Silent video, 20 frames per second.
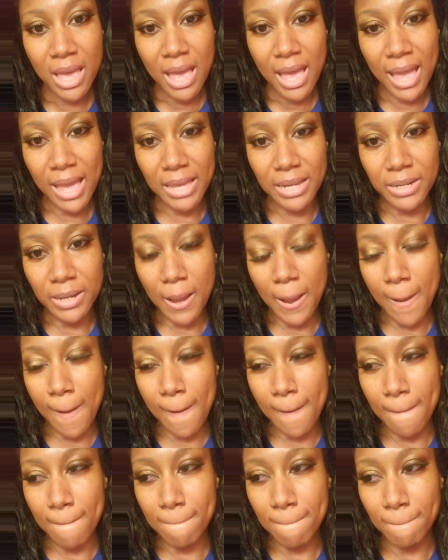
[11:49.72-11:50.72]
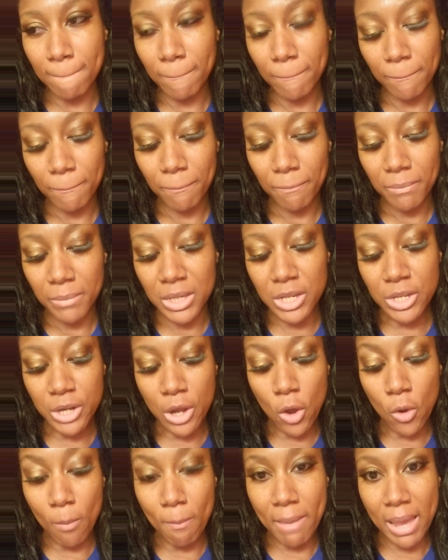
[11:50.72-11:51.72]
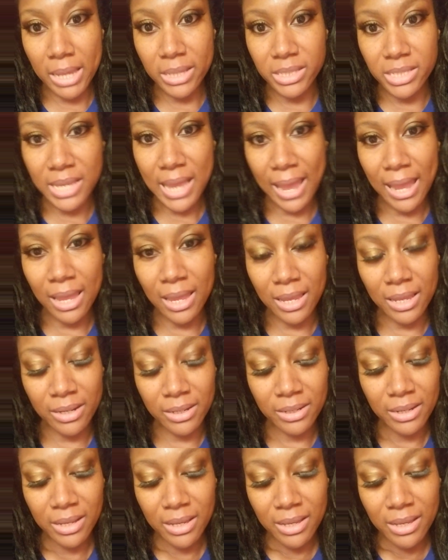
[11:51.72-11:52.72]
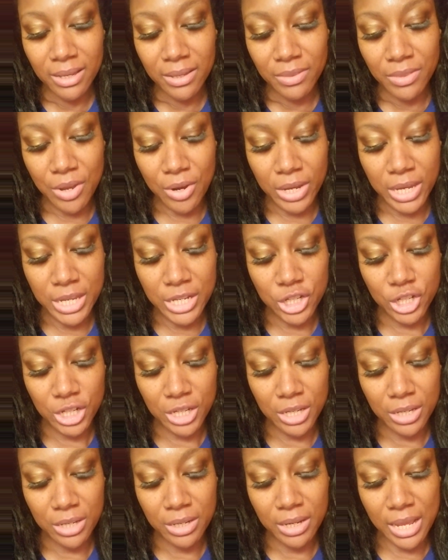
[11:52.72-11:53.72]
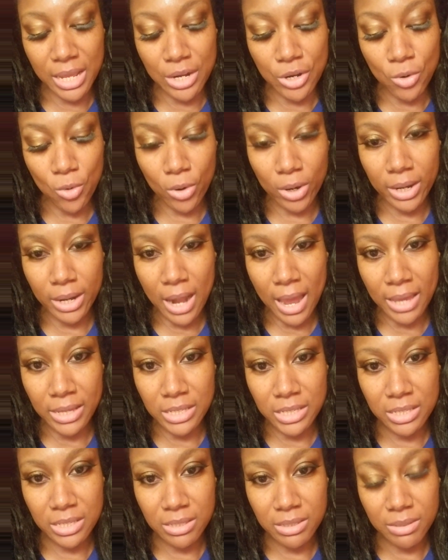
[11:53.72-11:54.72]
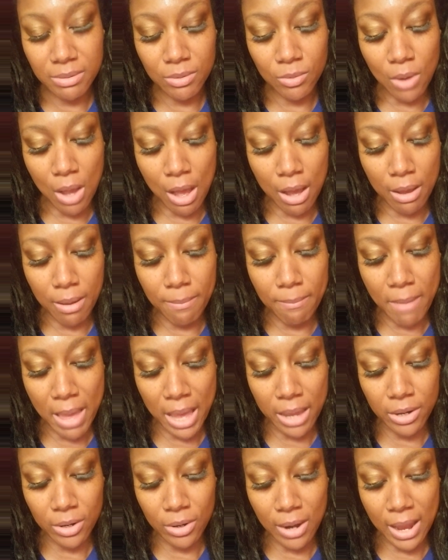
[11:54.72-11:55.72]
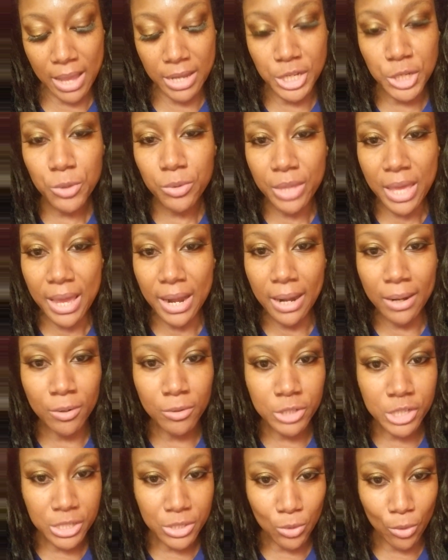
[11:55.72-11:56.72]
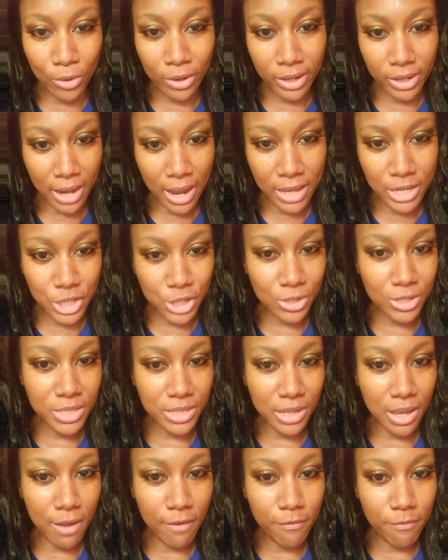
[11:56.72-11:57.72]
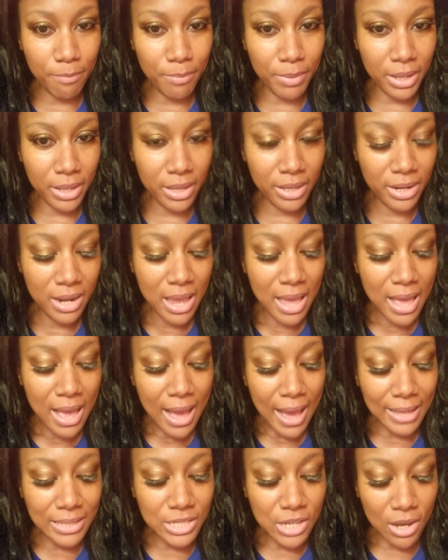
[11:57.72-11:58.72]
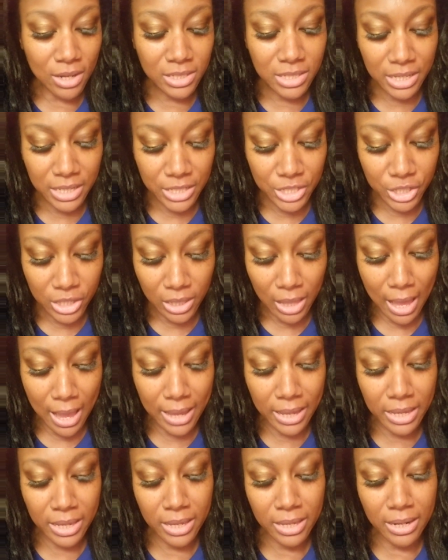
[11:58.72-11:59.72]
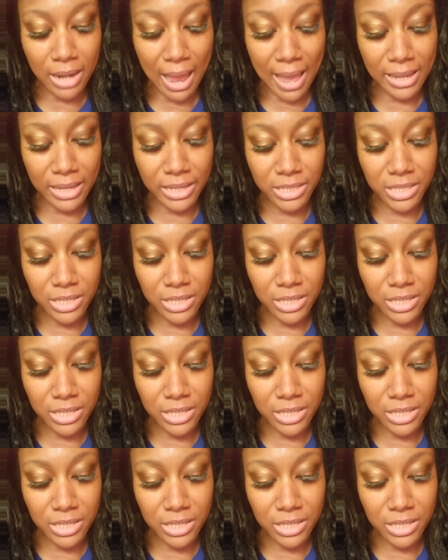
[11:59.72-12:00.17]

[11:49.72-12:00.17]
and maintain their kitchen in an organized manner. I do that. I don't just organize your stuff, but I talk to each client. I get